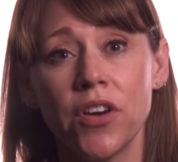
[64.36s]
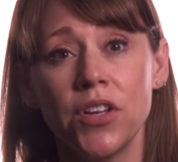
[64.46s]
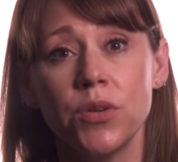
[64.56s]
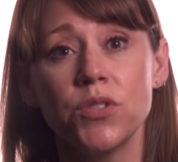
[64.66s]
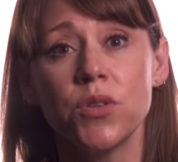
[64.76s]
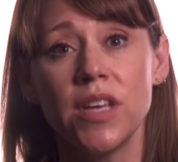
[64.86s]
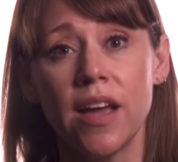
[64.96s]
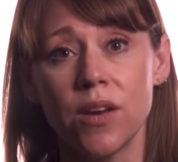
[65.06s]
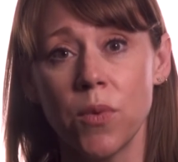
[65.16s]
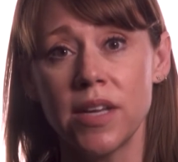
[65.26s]
you to the
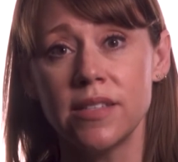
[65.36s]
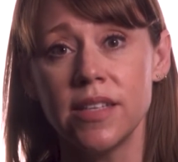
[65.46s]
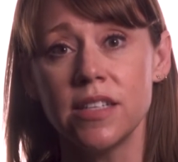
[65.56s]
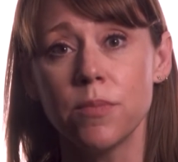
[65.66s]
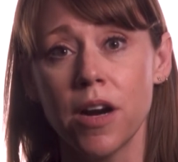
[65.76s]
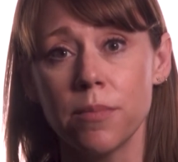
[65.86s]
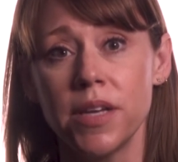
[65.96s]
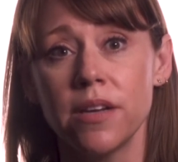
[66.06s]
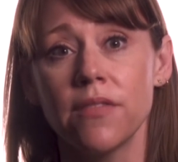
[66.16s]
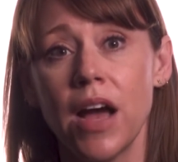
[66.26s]
NYC
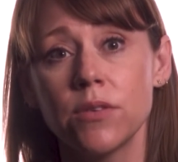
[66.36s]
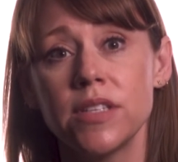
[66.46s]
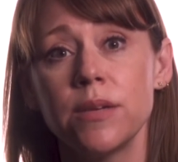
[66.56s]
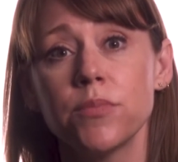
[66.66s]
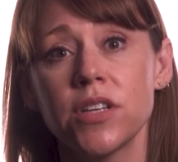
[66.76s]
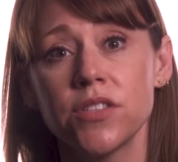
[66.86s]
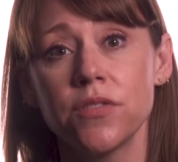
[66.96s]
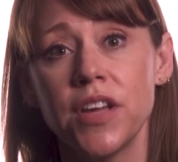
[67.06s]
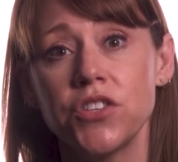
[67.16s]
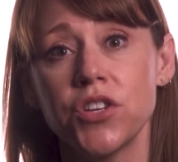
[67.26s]
Department of Housing
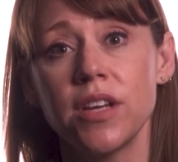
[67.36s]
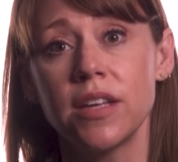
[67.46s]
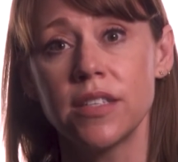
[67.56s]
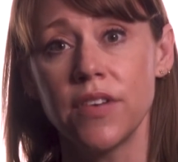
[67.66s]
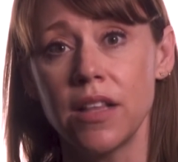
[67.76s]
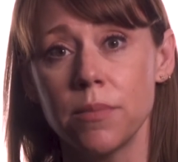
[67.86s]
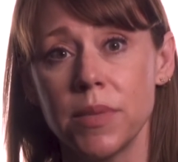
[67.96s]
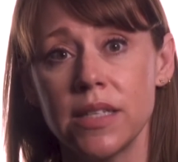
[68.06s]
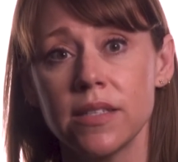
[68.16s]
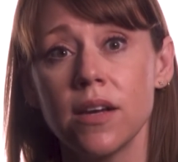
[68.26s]
Preservation and
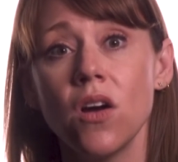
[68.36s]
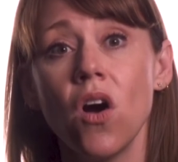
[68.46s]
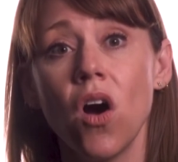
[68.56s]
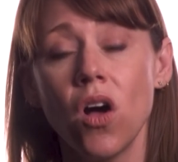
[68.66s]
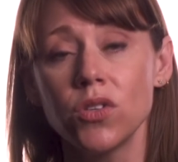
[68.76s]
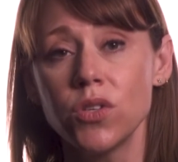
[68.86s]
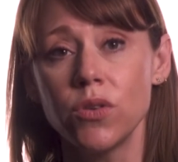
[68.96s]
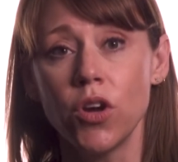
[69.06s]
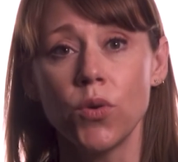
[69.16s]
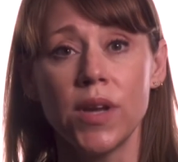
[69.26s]
Development, also
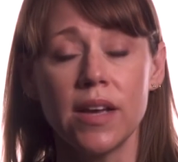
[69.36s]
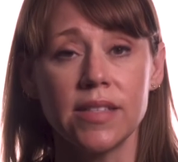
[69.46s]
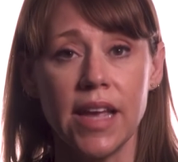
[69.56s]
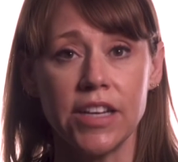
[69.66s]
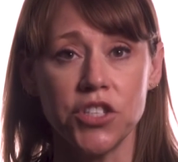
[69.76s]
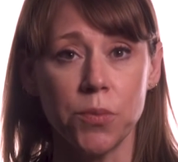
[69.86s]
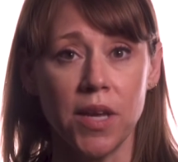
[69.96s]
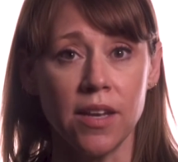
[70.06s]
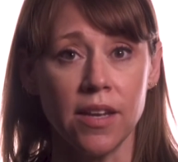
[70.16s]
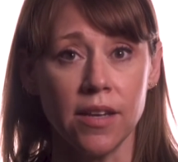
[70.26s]
known as
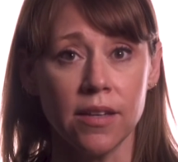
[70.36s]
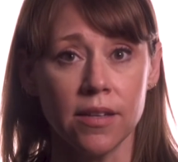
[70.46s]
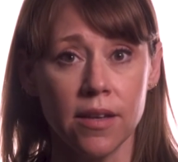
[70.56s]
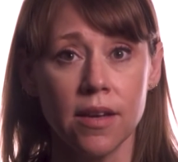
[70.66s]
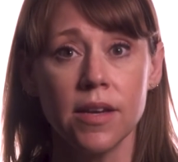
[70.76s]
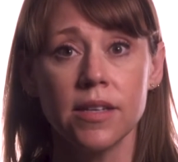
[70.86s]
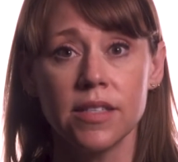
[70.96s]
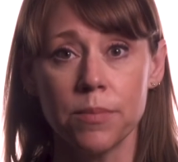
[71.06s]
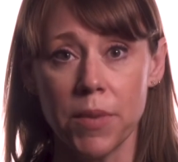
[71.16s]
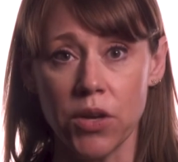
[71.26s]
HPD.
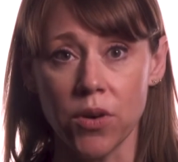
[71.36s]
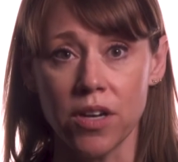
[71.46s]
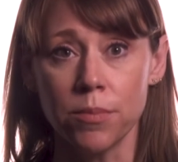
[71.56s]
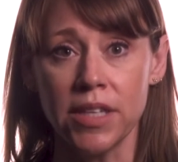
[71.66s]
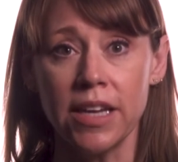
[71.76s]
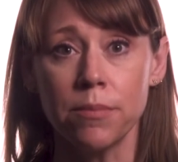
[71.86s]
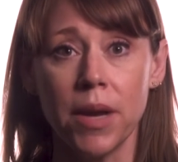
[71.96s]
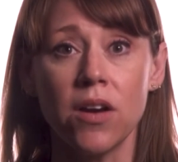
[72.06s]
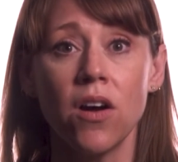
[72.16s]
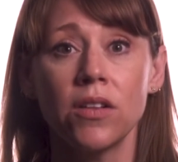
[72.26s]
Submit your complaint
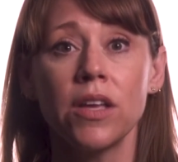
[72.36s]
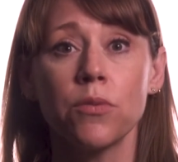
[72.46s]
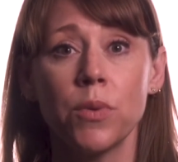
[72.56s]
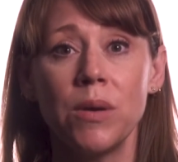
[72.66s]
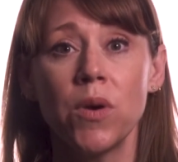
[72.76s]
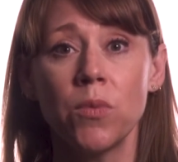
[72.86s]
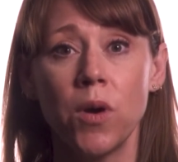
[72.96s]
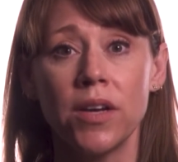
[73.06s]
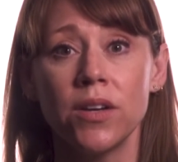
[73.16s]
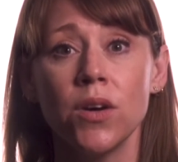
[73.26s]
by calling
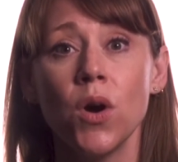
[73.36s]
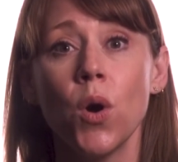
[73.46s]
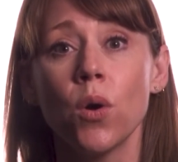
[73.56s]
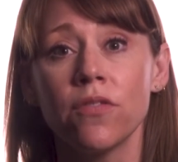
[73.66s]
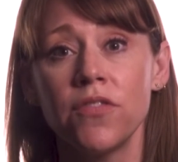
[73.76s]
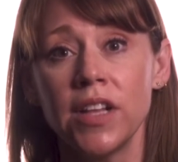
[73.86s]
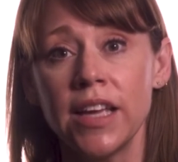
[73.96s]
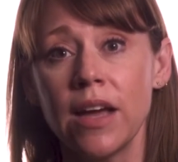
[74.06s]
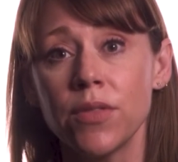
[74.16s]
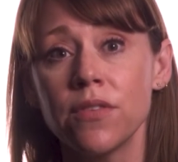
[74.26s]
311 or
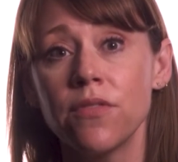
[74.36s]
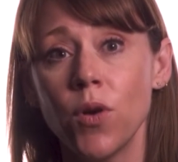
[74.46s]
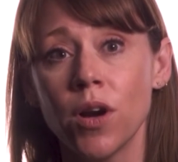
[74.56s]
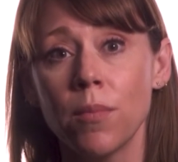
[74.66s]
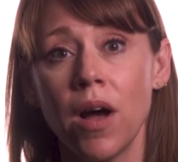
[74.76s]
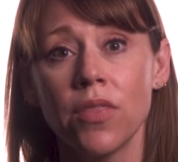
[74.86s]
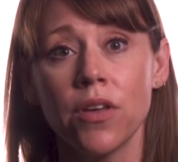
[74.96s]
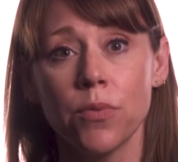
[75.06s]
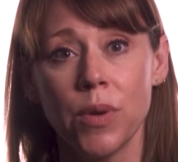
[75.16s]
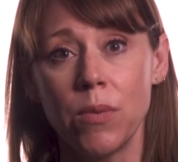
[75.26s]
filling out the form on the
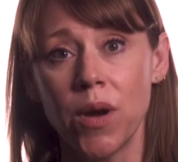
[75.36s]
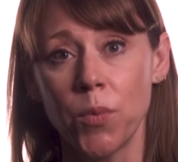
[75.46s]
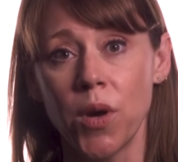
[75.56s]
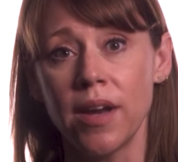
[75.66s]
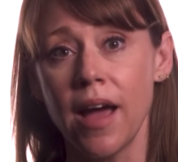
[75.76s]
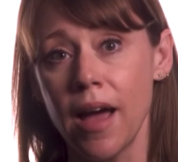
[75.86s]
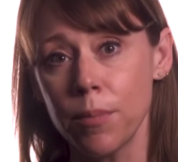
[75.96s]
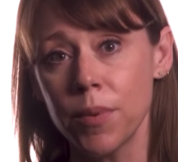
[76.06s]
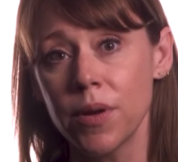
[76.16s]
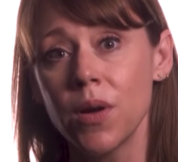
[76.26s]
311
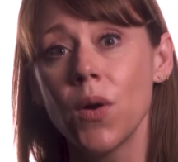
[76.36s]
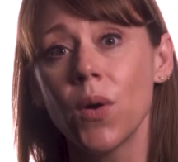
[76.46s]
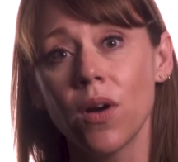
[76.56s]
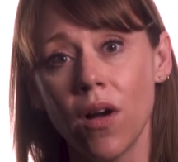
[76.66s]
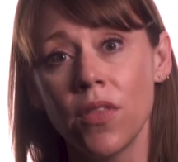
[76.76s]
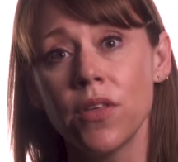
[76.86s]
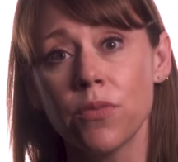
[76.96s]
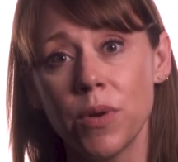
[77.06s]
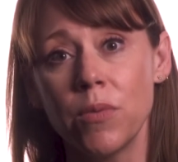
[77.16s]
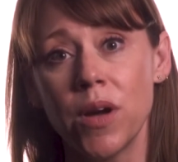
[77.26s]
app or on the
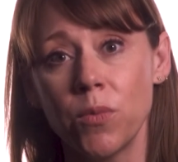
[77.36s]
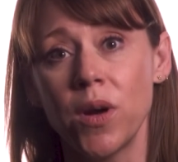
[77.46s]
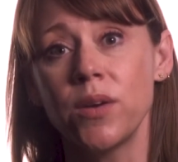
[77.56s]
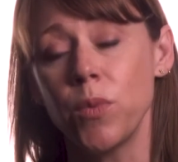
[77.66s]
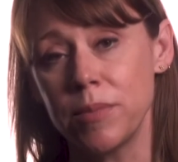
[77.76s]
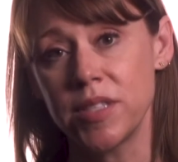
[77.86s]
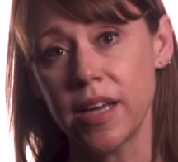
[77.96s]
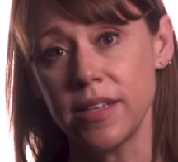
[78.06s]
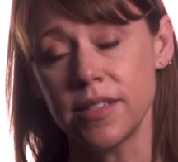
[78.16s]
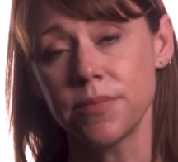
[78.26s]
311
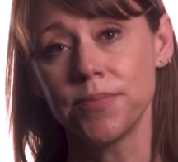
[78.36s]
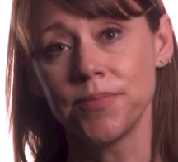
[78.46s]
website.